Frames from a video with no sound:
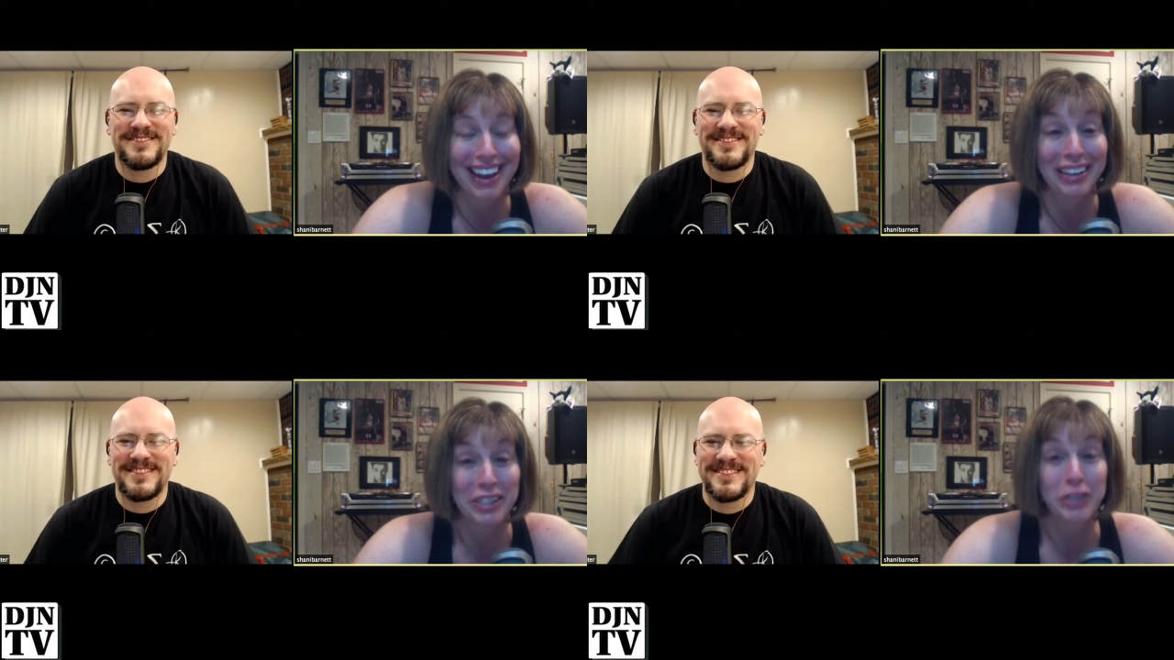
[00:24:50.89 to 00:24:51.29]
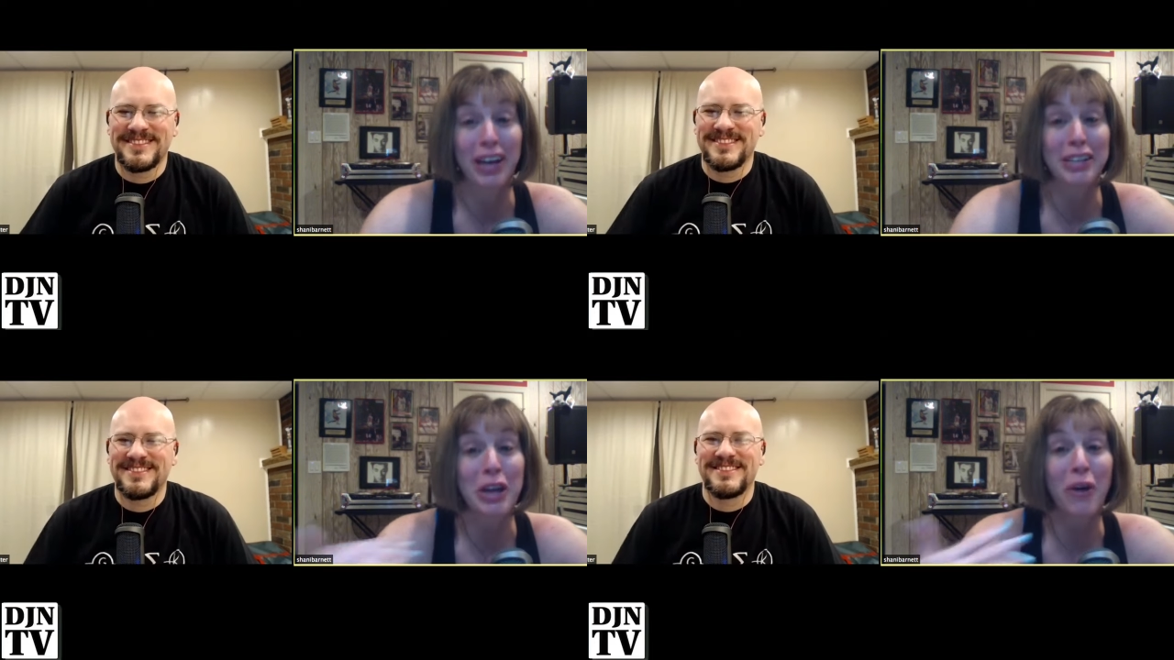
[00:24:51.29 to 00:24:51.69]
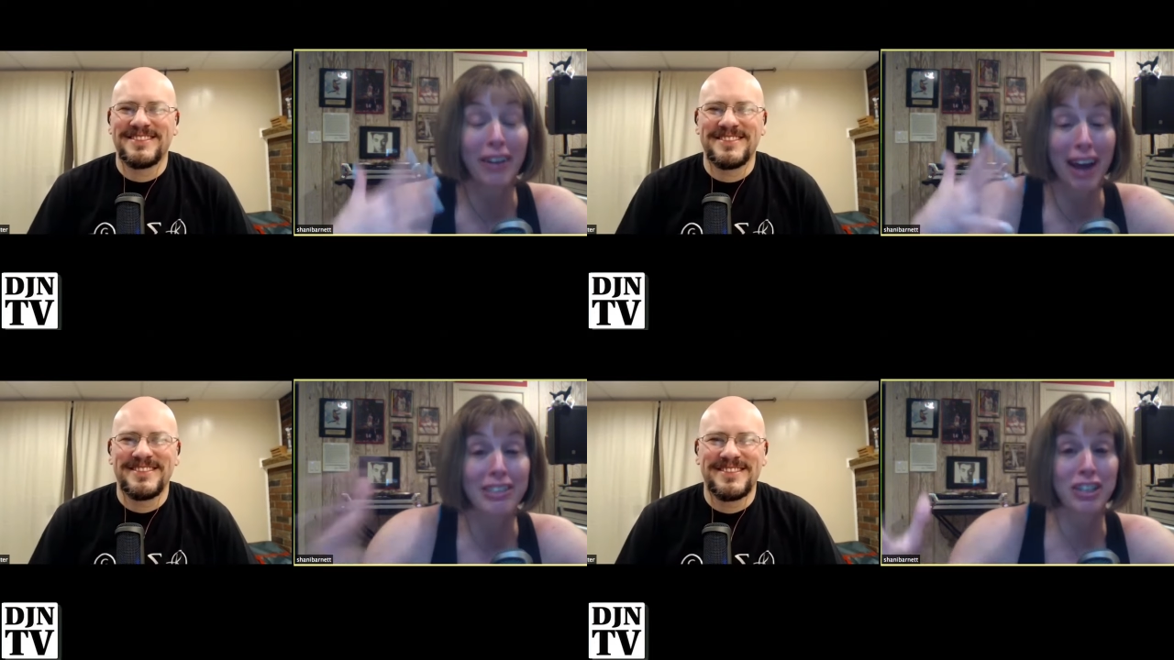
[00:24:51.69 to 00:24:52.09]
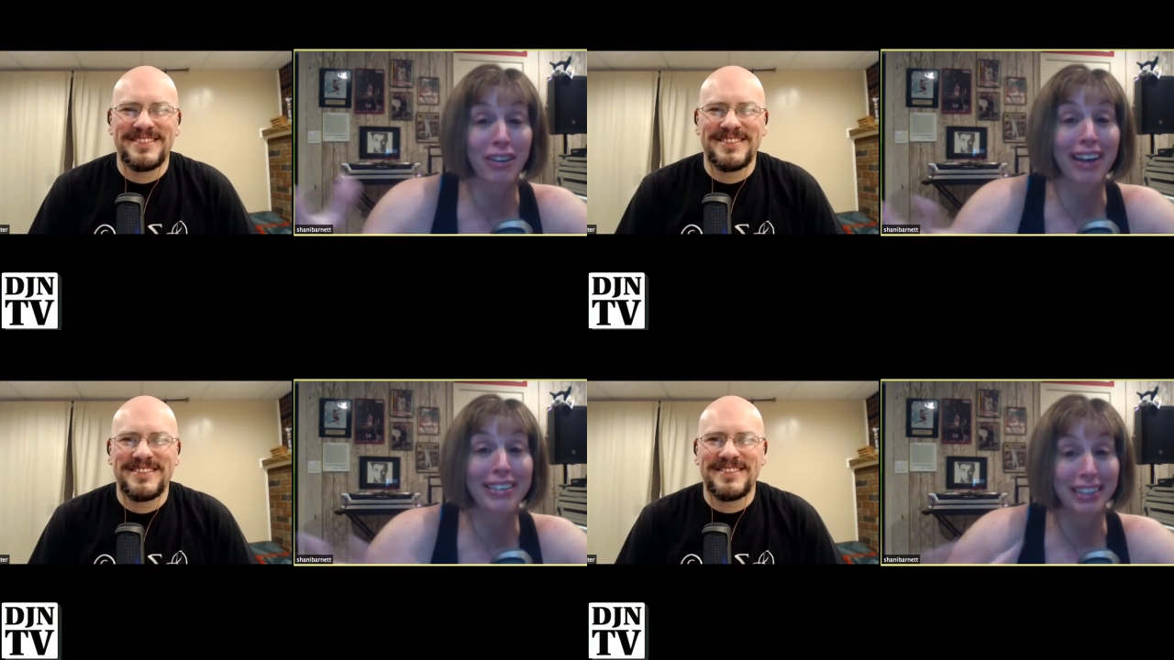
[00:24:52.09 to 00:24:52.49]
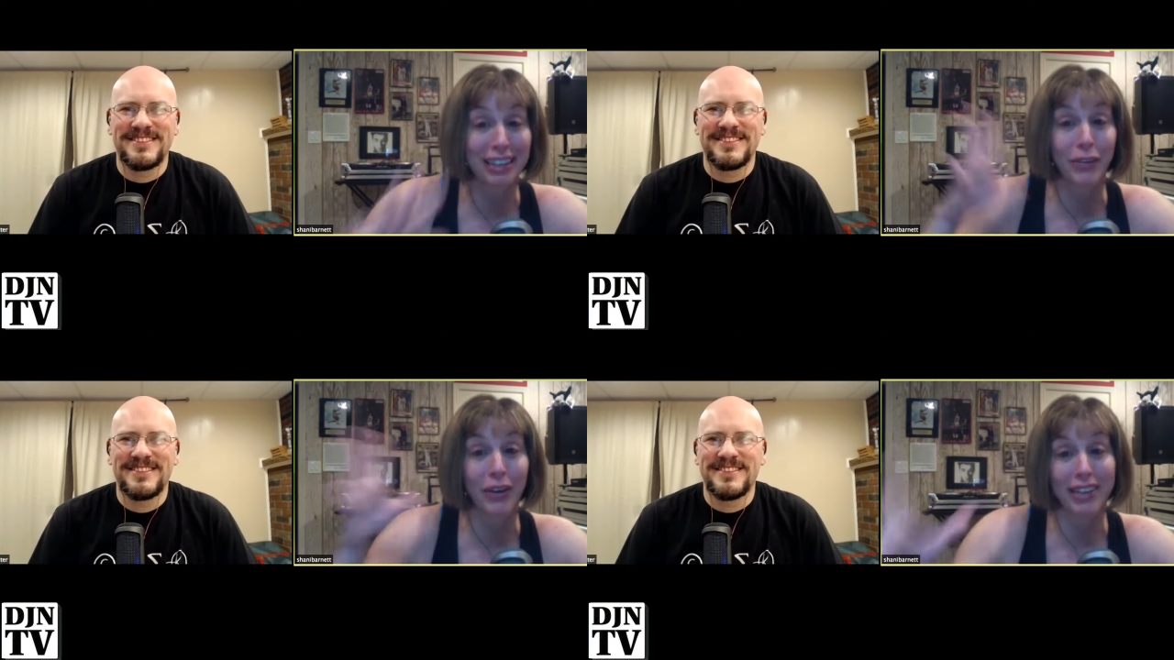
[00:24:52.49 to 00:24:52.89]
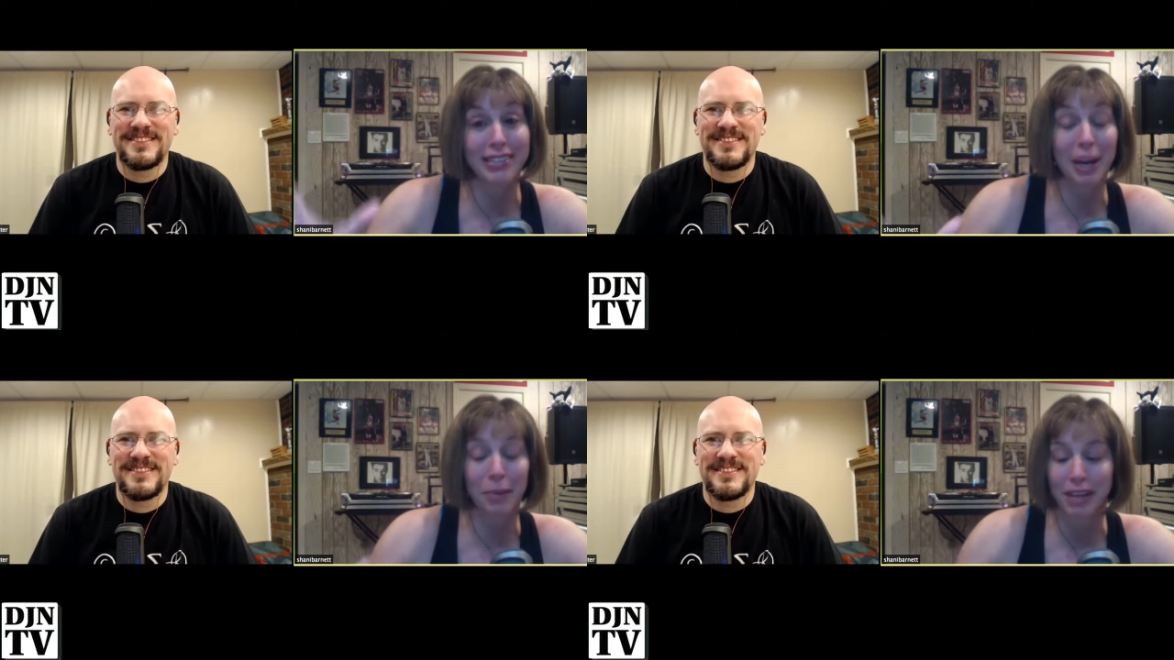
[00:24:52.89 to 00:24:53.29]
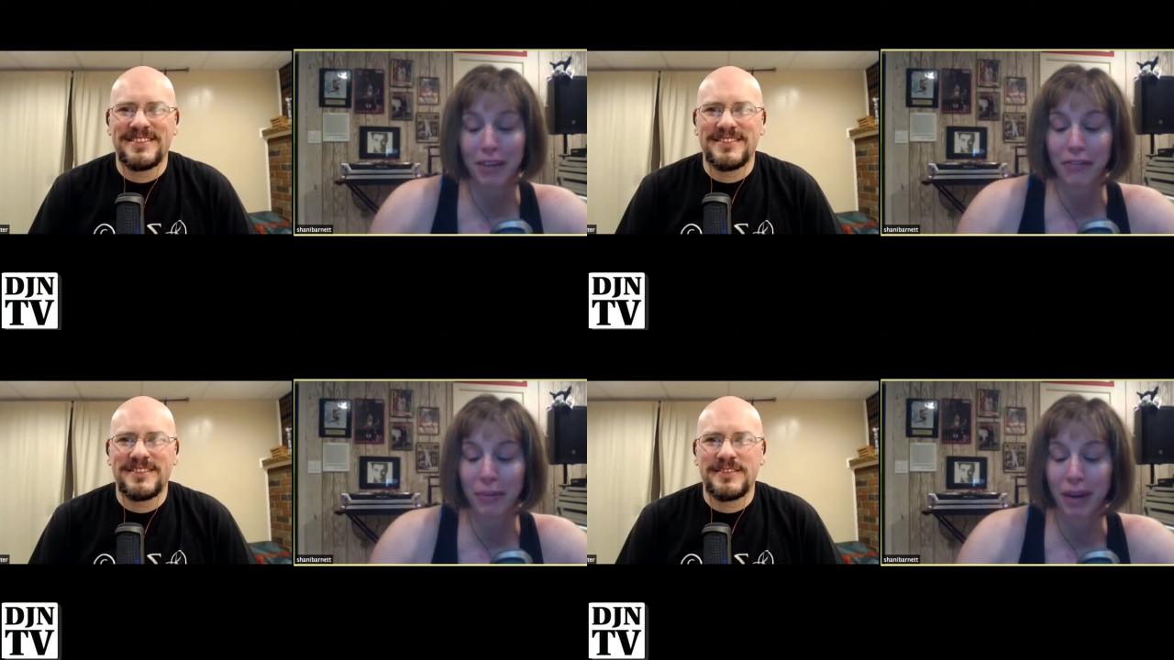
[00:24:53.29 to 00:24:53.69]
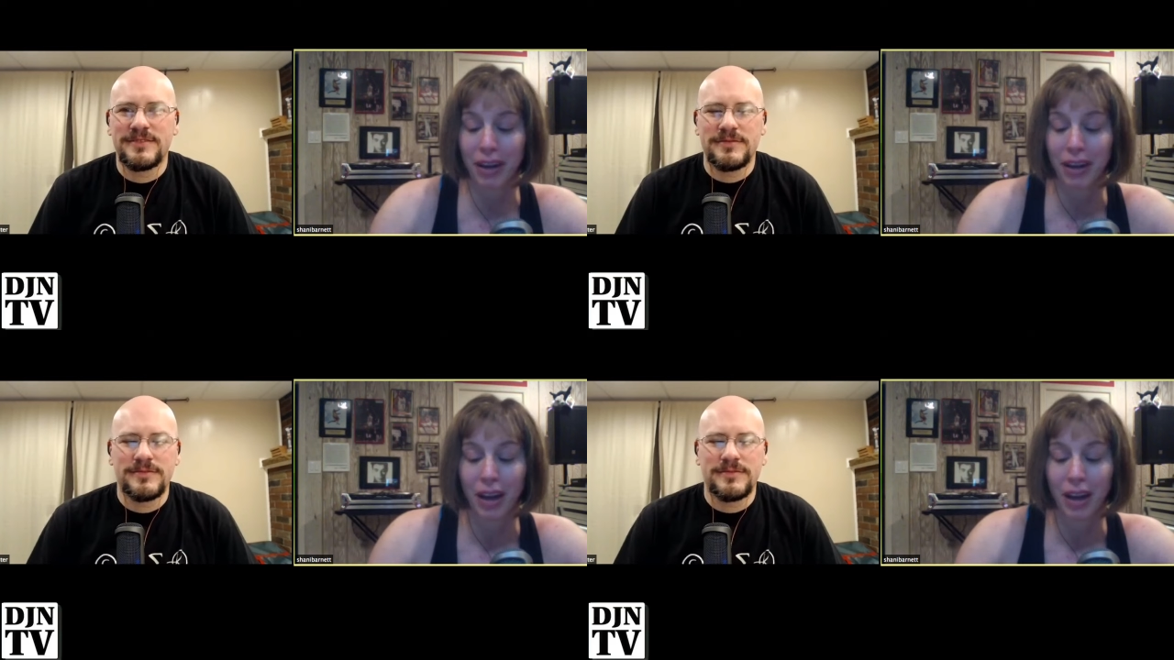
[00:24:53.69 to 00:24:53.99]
Speaker 1: because you guys know last year I did give you guys an update from it.